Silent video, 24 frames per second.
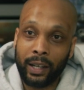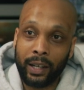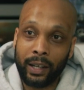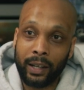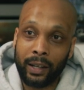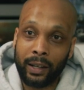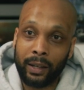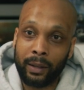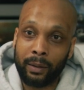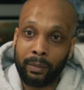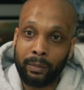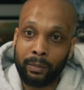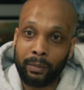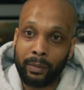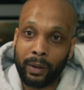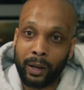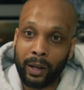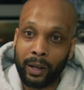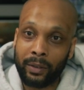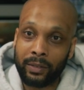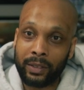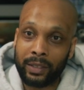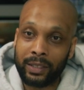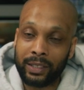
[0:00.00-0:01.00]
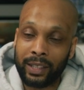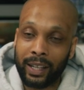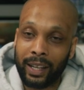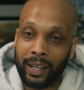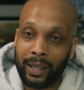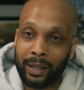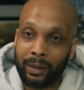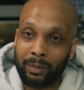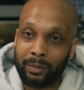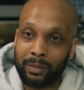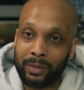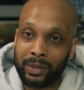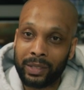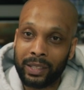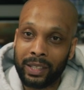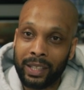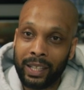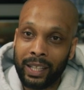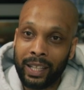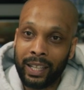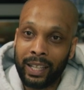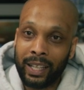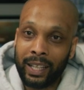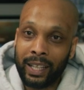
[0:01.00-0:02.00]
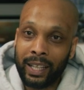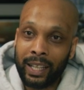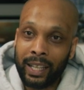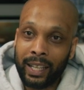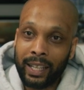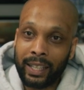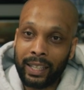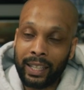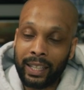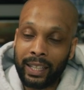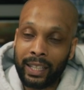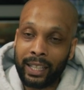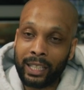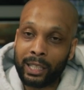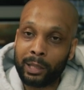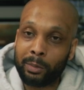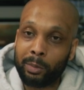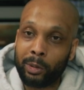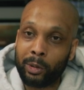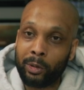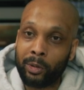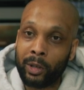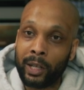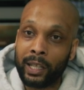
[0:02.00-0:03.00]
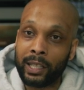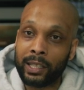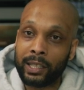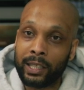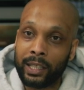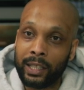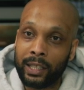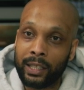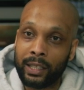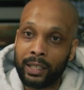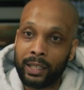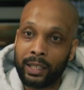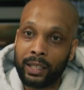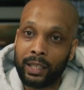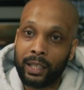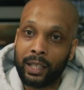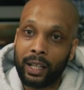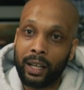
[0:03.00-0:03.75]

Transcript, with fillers: Um, oftentimes, the inspiration